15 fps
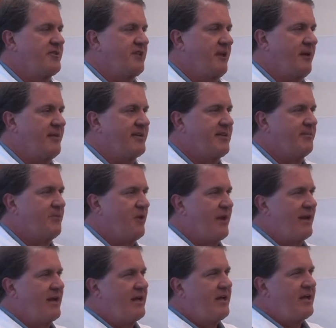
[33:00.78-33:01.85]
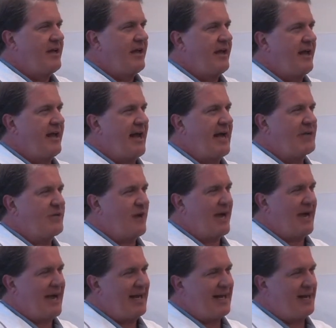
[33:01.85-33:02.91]
is all. At some point, and that's why
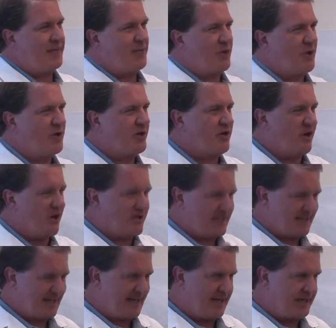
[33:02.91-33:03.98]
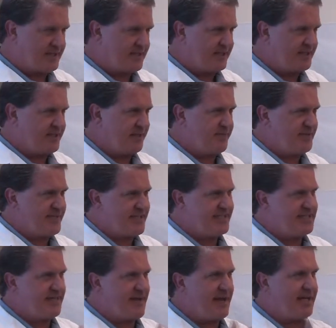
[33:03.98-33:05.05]
I like protocol. I like some
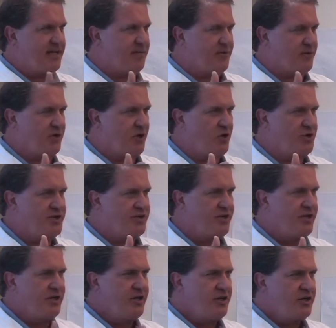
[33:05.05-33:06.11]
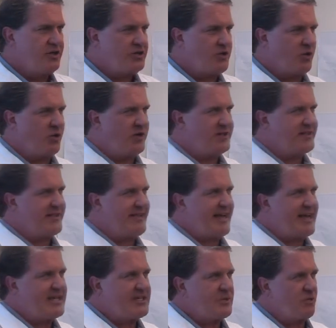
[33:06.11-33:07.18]
systematic approach towards,
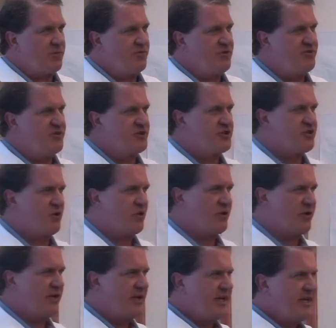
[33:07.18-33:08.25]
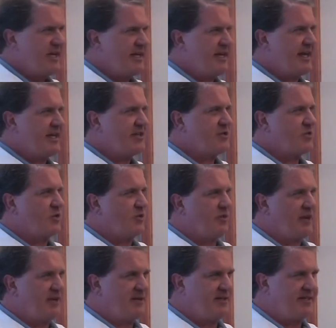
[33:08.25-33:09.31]
yes, we're moving the shoulder, yes, we're
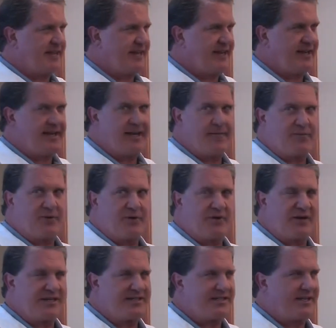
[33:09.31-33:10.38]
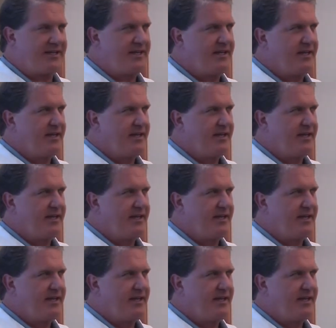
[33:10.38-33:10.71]
rehabilitating and progressing,